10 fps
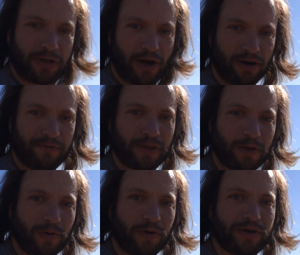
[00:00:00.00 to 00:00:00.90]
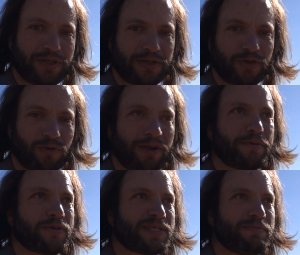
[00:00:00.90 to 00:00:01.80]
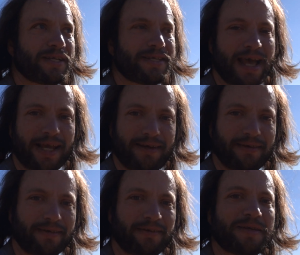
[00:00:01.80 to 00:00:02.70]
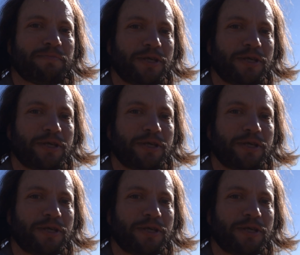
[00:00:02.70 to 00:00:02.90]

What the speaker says: carve the gorge into one of the most spectacularly